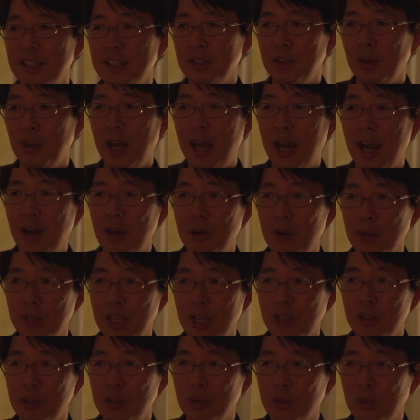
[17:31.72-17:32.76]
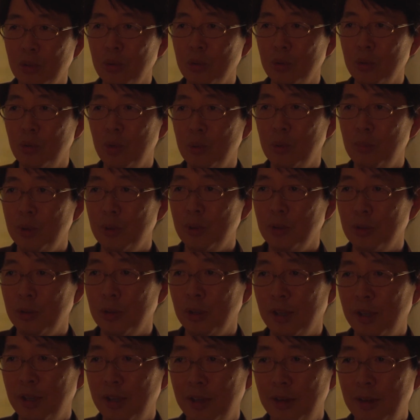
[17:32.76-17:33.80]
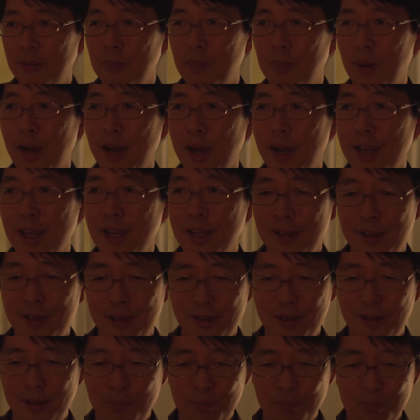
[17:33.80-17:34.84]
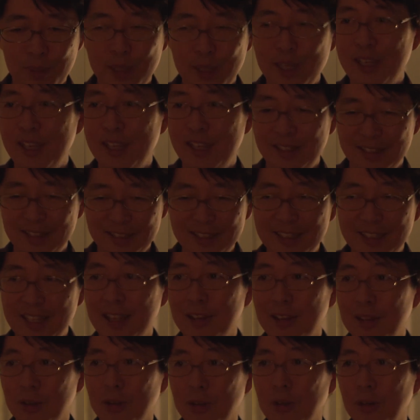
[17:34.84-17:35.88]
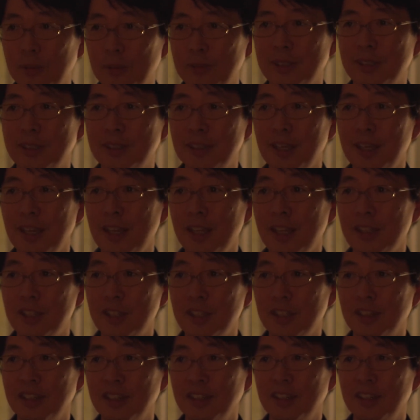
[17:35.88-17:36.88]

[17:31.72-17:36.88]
So how can you contribute by being center of the stage?